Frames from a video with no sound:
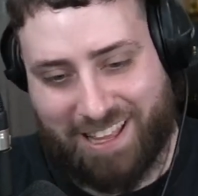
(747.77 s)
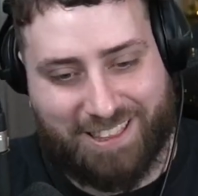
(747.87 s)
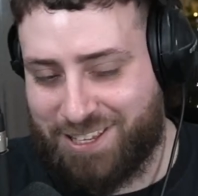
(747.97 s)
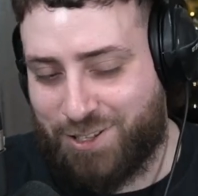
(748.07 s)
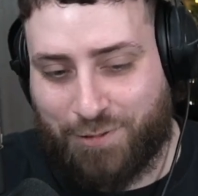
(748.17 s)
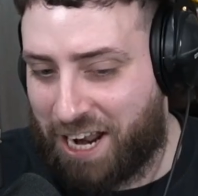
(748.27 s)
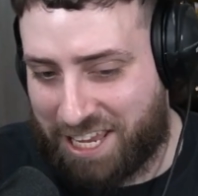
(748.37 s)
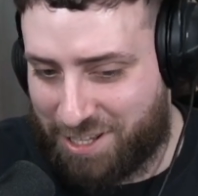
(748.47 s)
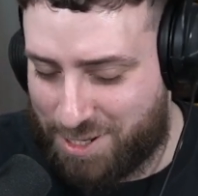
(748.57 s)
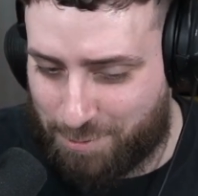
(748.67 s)
There's nothing I can
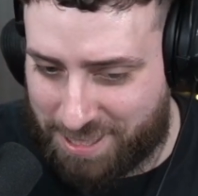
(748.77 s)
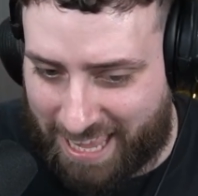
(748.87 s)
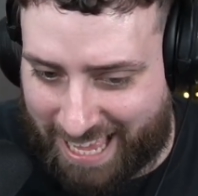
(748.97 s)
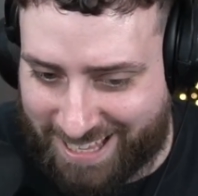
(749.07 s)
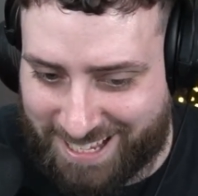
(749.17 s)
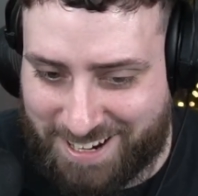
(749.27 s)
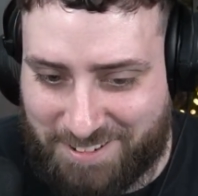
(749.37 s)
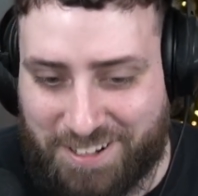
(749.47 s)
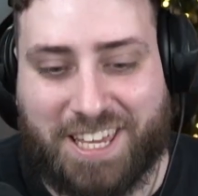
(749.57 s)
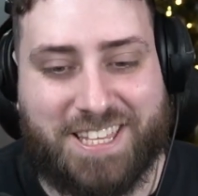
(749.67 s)
do to win that.
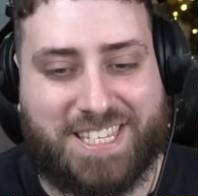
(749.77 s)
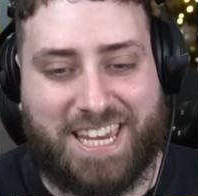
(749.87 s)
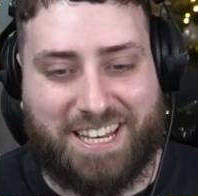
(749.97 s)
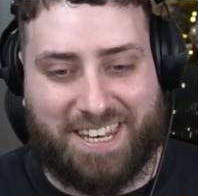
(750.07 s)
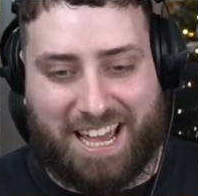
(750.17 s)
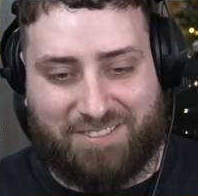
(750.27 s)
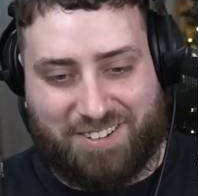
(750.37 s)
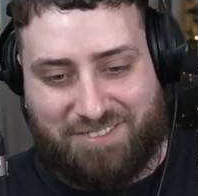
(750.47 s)
We'll concede on that one.